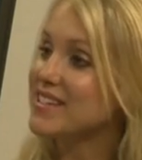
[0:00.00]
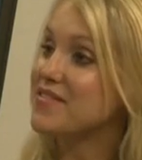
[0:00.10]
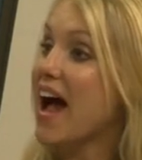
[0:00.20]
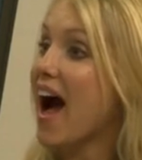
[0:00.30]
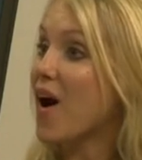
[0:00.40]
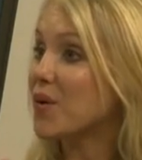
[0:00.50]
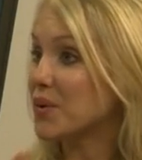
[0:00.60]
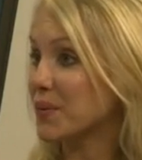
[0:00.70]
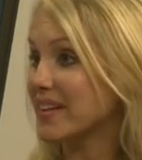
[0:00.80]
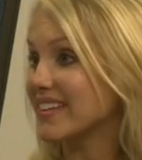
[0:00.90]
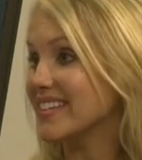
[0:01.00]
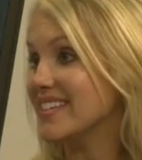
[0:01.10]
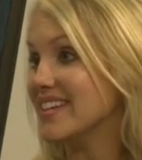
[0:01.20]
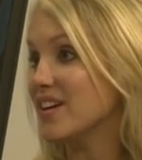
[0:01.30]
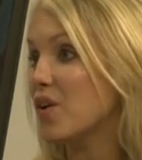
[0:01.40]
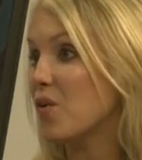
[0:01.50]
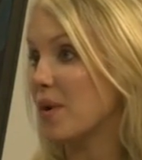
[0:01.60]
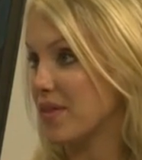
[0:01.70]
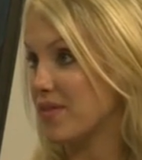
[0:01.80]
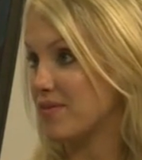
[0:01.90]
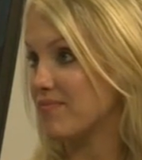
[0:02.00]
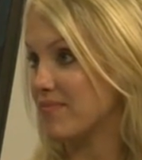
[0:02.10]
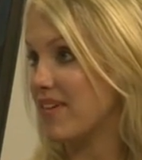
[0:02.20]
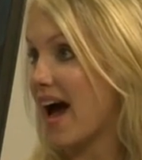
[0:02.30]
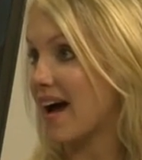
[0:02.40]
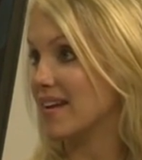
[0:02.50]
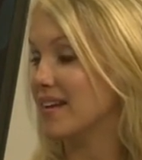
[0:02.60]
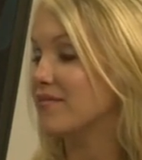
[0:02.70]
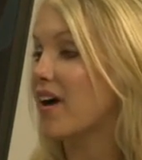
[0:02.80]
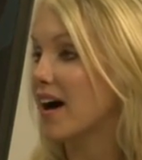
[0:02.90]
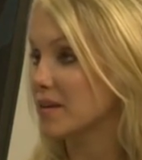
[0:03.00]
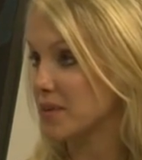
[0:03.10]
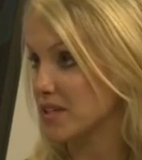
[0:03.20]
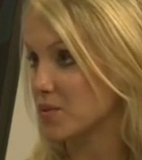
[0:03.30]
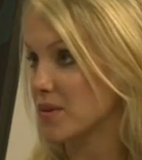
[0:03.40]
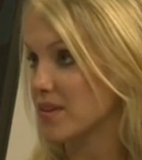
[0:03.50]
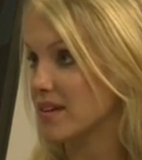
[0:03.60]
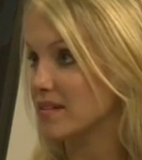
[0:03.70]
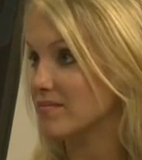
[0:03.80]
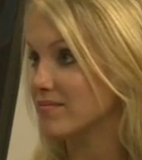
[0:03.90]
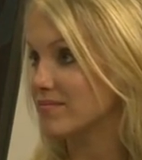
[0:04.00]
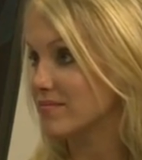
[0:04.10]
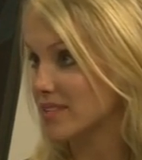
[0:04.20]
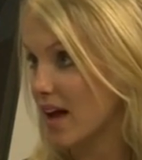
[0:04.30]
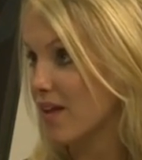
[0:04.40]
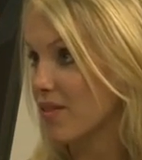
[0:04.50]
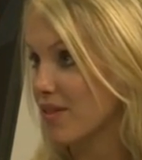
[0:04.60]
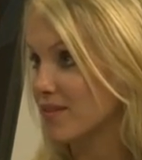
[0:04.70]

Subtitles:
of how to really deal with that and find peace within death.